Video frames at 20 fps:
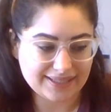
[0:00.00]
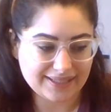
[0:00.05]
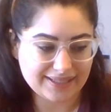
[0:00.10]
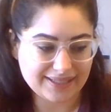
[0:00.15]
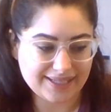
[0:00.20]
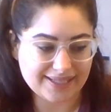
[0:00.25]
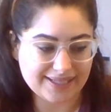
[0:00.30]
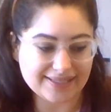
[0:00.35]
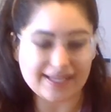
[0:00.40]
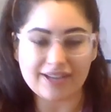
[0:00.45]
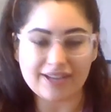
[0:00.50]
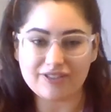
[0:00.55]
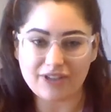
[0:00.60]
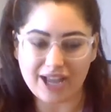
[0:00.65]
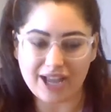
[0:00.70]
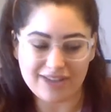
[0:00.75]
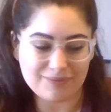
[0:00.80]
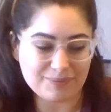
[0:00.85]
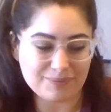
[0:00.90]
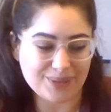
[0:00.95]
Because
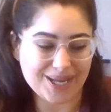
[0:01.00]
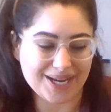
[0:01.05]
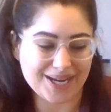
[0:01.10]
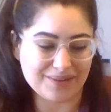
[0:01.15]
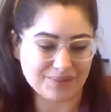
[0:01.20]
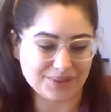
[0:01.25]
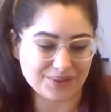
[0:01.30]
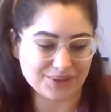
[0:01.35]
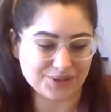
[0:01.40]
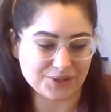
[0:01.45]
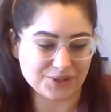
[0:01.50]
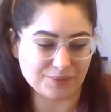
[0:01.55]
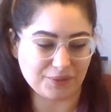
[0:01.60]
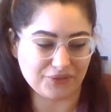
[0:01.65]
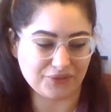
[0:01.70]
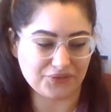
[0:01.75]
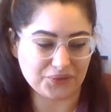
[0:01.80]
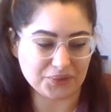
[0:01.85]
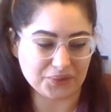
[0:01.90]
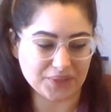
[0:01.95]
I've played with those
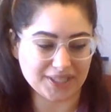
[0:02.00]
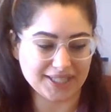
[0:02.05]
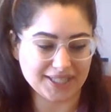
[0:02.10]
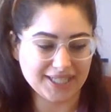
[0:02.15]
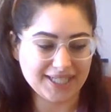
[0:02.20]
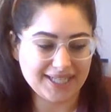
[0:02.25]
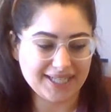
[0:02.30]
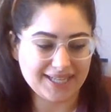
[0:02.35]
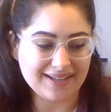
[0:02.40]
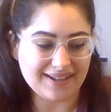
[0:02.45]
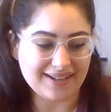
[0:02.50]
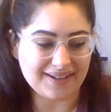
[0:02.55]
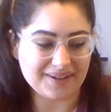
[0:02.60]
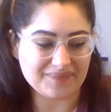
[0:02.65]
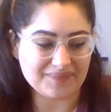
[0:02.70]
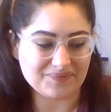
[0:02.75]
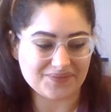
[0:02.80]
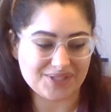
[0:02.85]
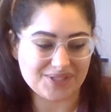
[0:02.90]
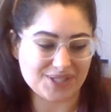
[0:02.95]
before,
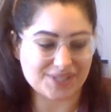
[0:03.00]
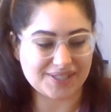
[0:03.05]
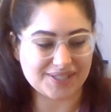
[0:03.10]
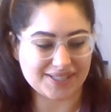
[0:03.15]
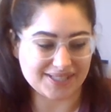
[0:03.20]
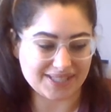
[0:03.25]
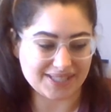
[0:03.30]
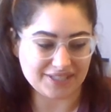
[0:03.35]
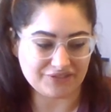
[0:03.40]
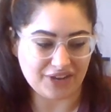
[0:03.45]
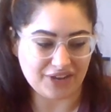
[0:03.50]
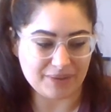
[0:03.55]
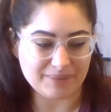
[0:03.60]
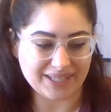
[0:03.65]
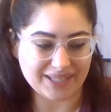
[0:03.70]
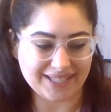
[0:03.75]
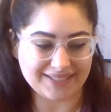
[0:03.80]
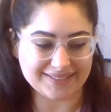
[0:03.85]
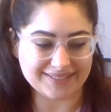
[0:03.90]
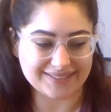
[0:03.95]
just to see if I'm
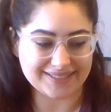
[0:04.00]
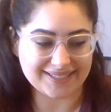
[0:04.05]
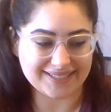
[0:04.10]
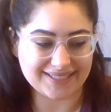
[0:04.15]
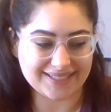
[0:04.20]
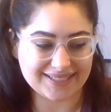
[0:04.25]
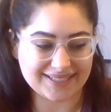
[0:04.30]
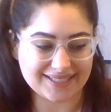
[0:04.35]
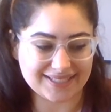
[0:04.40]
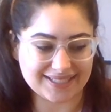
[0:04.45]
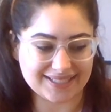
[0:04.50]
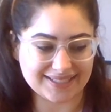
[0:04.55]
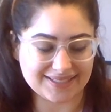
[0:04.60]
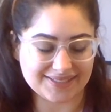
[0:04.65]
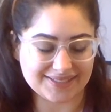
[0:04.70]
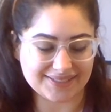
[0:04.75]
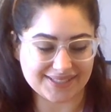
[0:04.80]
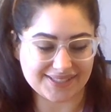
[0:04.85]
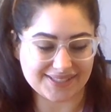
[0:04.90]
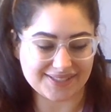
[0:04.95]
any good at
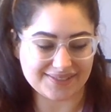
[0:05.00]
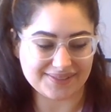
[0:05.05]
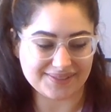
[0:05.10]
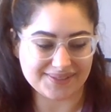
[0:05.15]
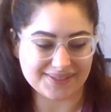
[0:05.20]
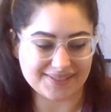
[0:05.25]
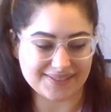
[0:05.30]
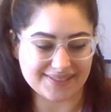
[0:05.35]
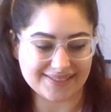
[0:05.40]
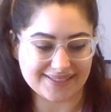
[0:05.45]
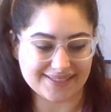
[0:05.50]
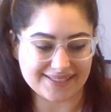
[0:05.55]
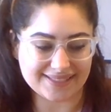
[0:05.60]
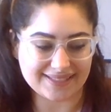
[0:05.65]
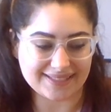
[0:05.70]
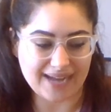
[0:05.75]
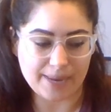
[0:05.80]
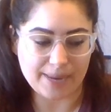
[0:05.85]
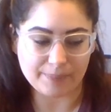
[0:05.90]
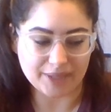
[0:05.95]
doing sutures, and
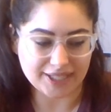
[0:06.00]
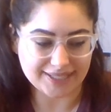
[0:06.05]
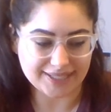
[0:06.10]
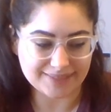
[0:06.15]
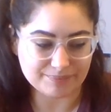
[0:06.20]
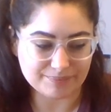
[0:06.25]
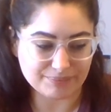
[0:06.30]
I'm not.